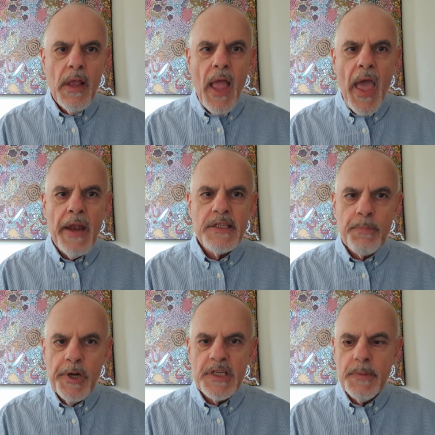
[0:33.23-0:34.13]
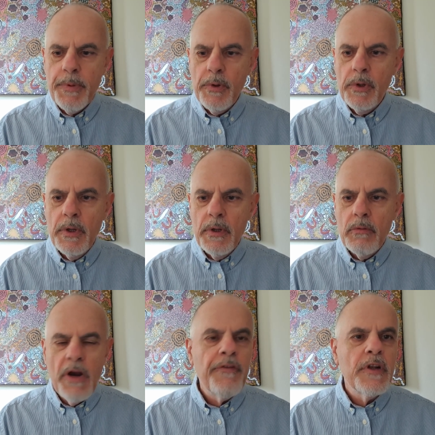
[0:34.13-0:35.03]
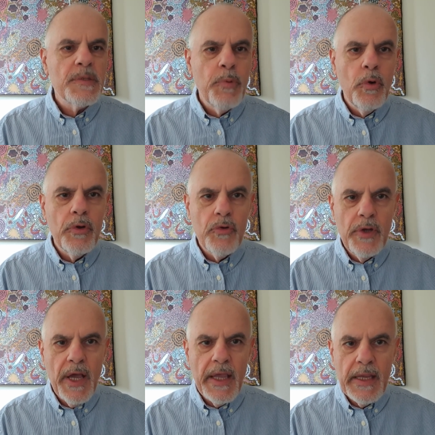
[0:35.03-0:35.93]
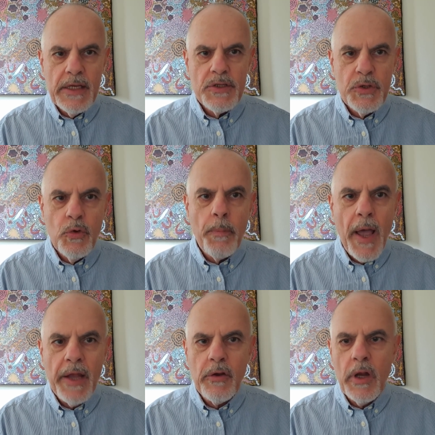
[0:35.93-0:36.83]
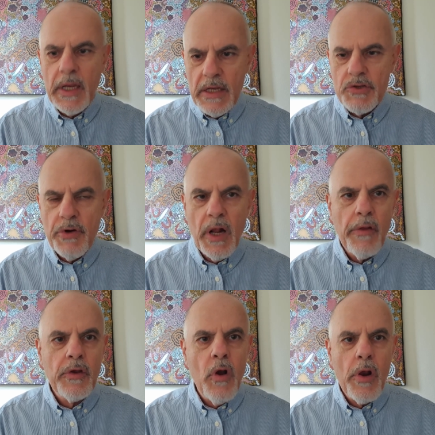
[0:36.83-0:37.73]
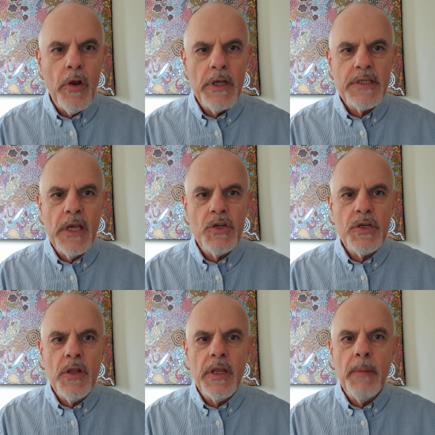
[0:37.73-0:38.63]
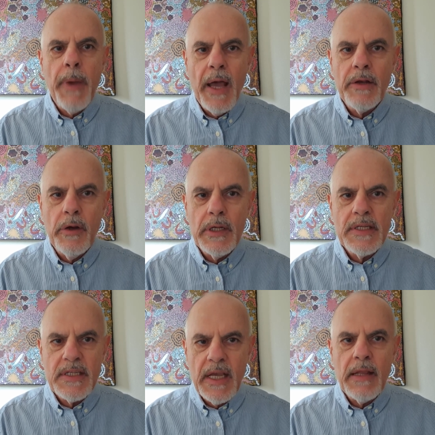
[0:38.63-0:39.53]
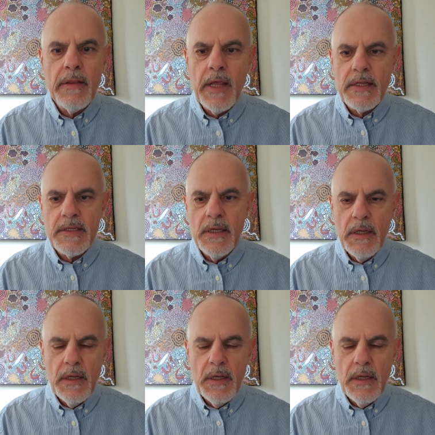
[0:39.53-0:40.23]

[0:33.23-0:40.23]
and its principal reference point today is to apartheid Israel, the colonisation, the apartheid state that